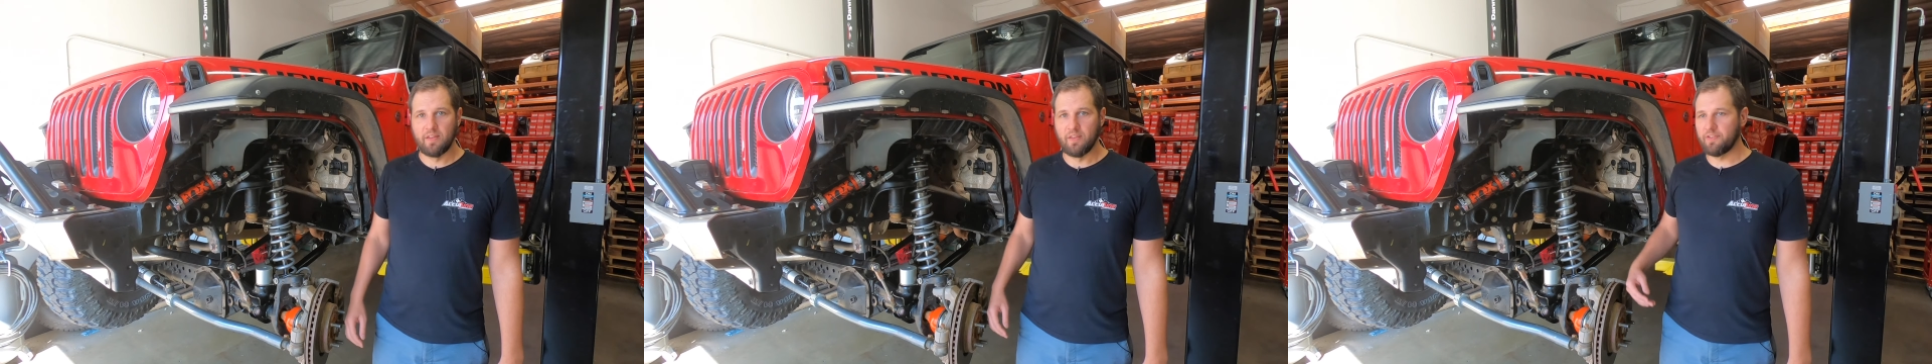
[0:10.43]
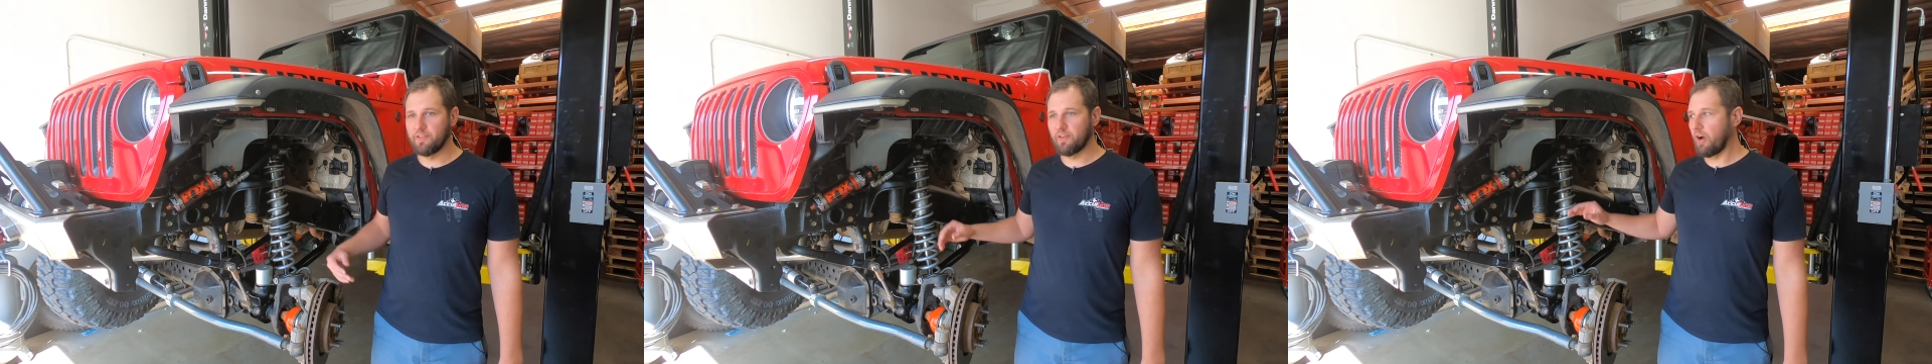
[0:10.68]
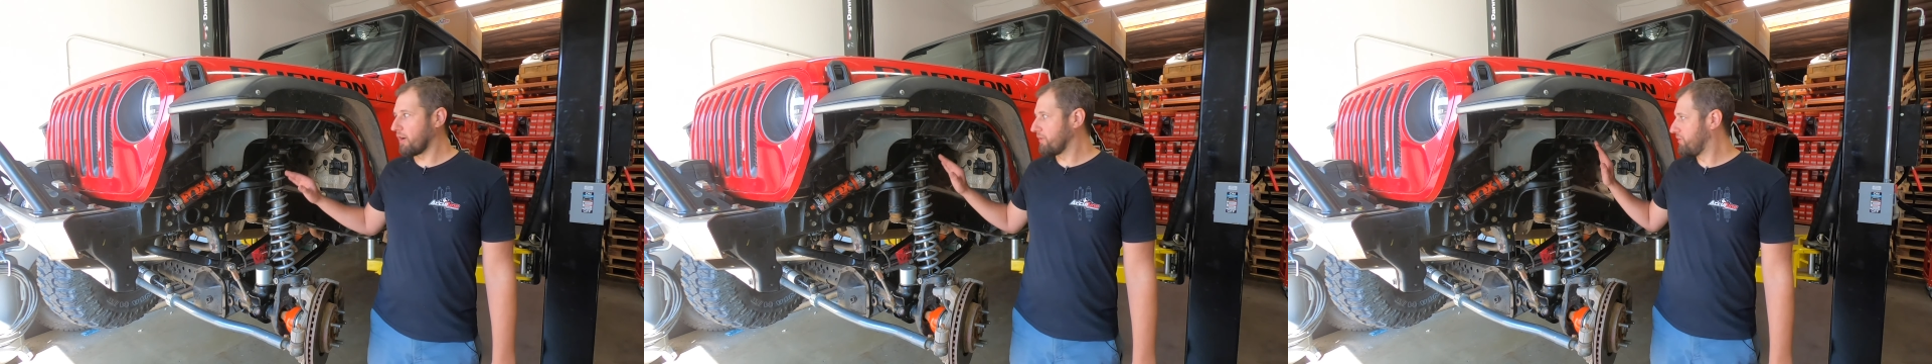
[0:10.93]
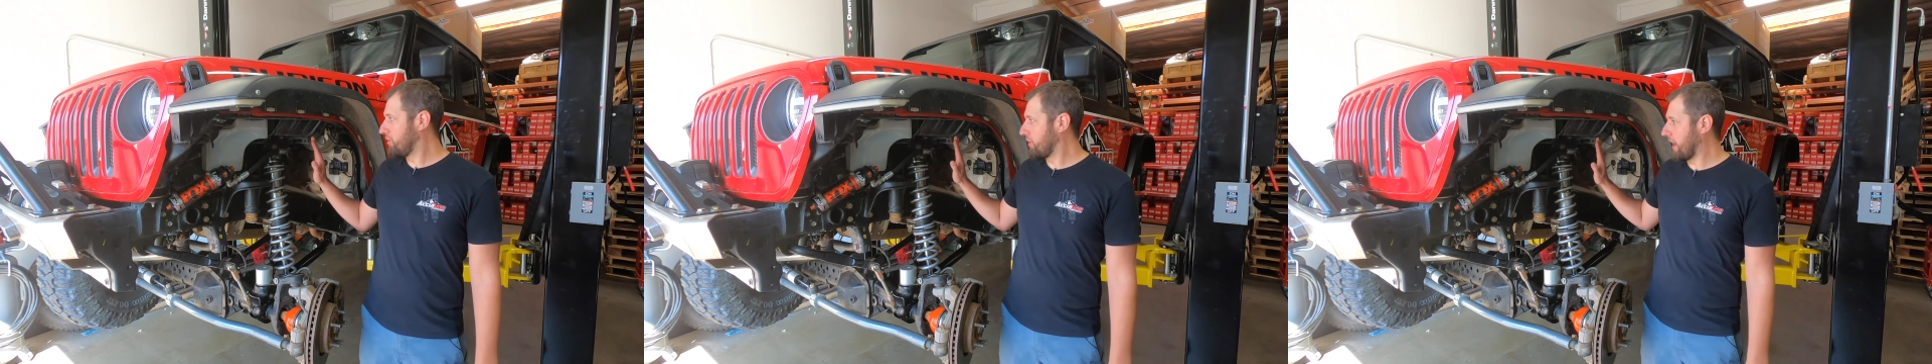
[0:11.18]
This is our
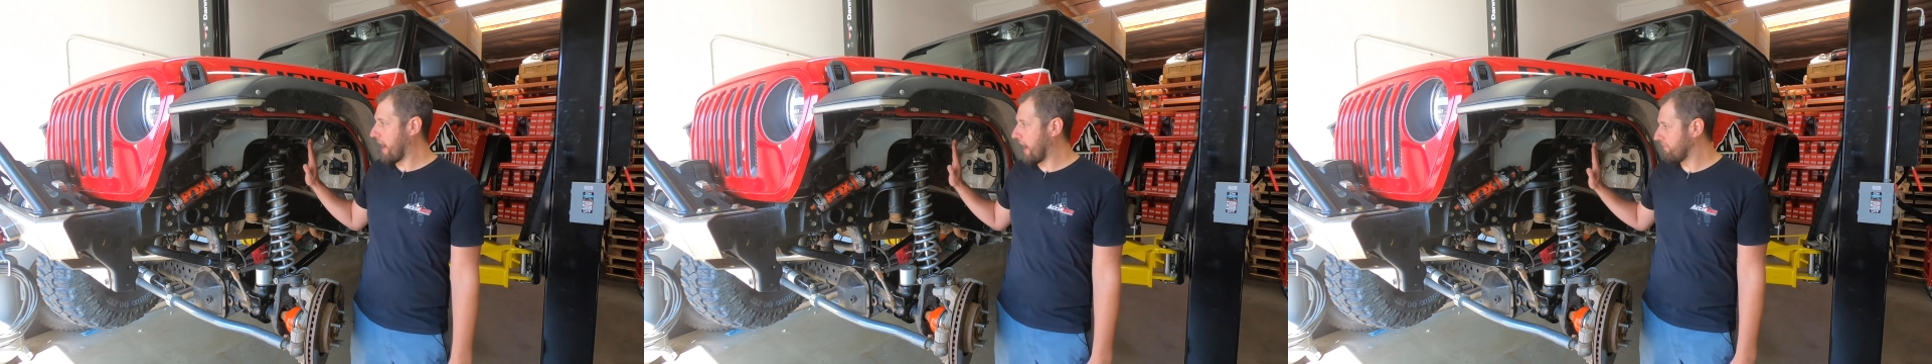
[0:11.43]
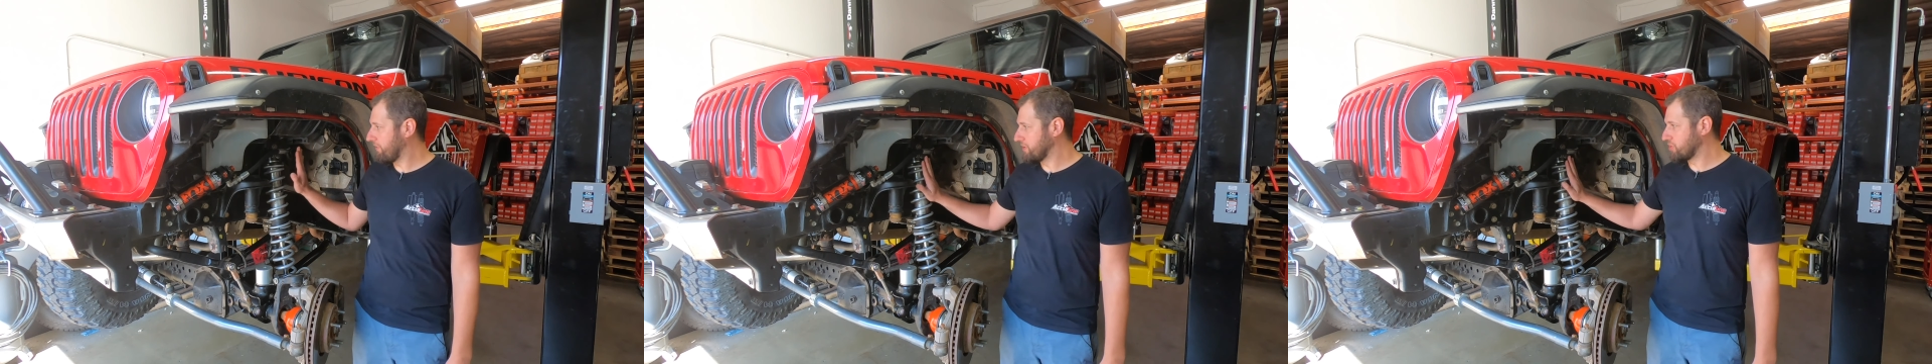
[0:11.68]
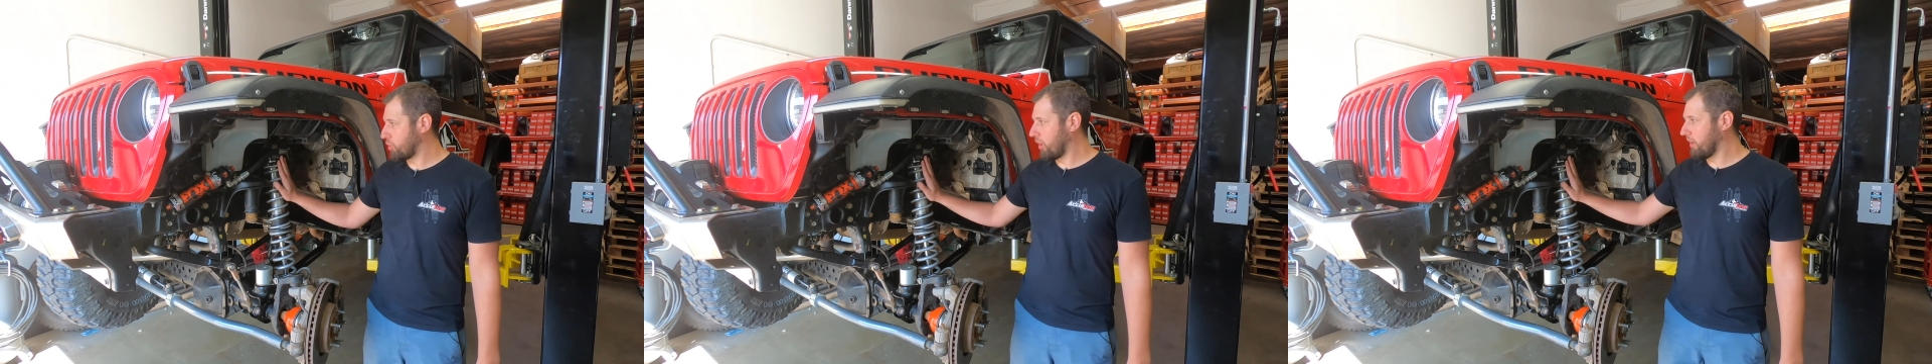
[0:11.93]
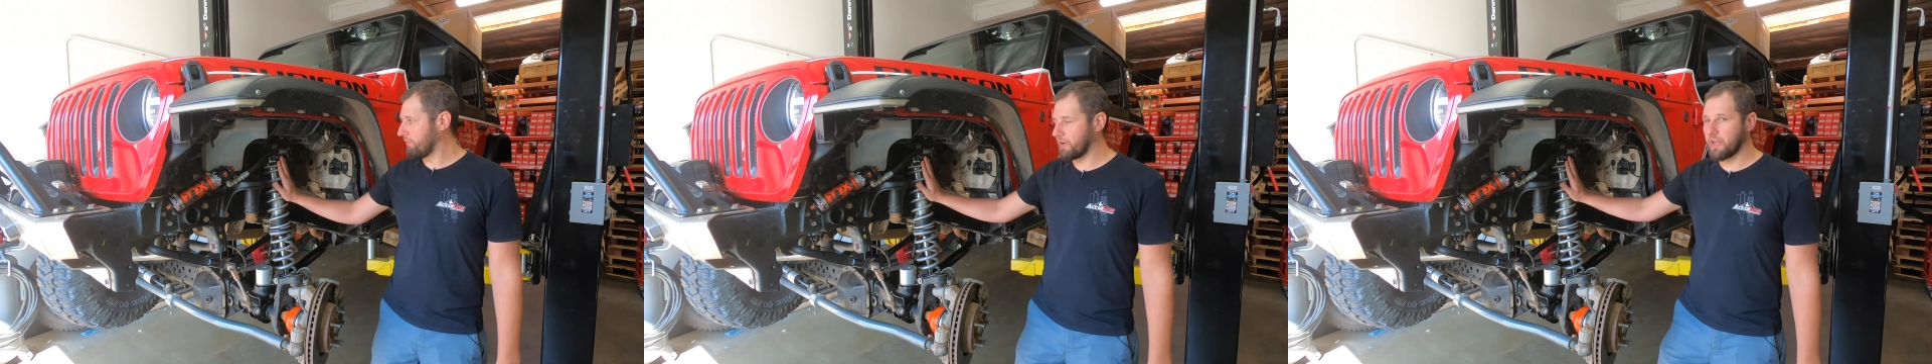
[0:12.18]
2.5-inch
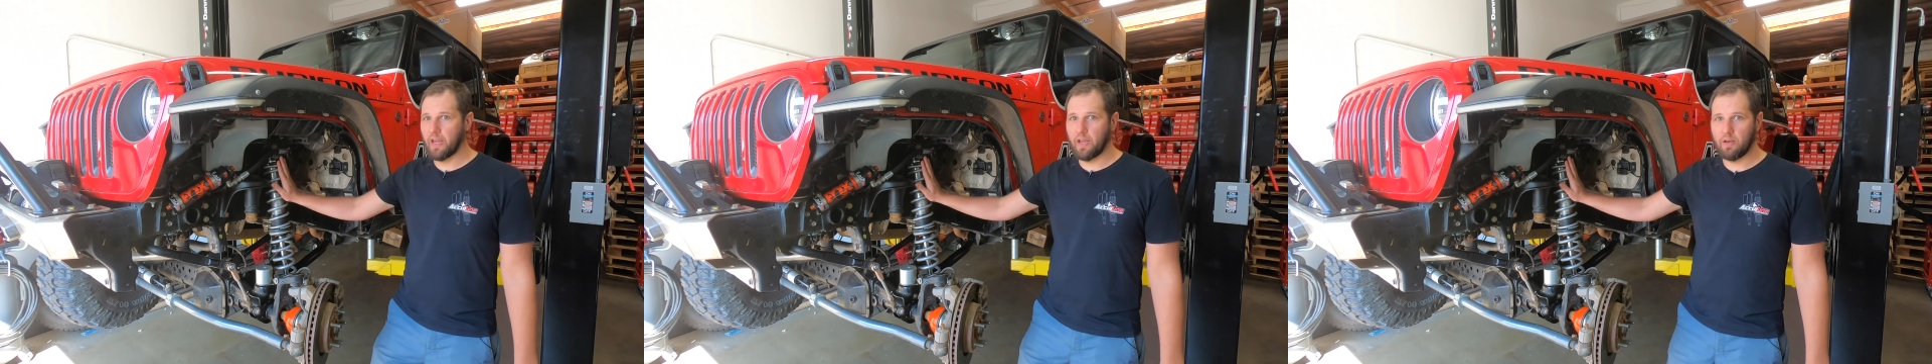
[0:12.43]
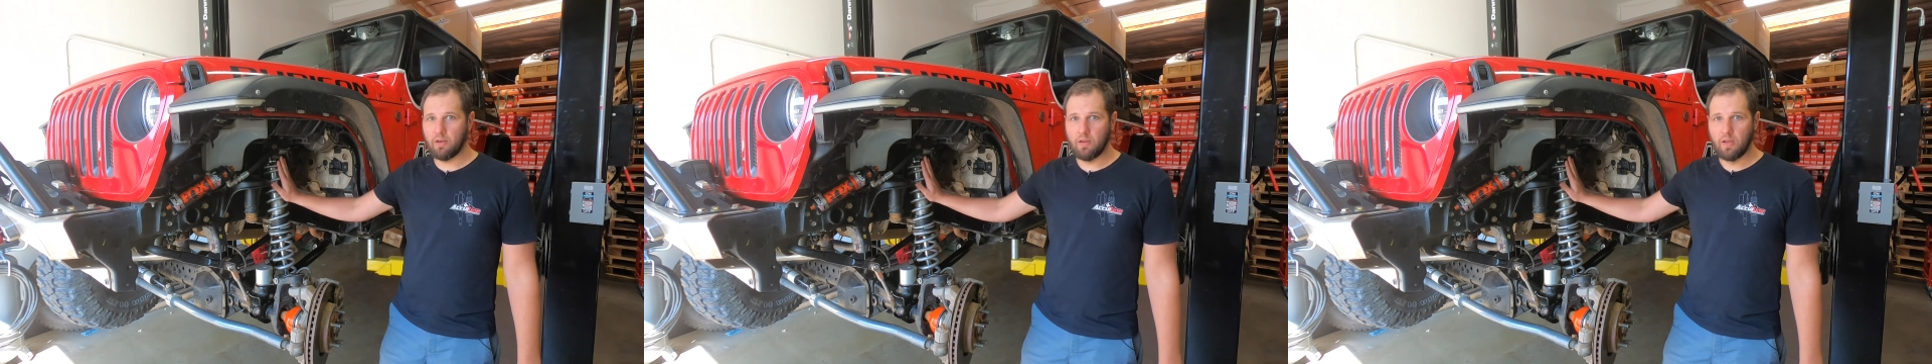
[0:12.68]
coilover kit.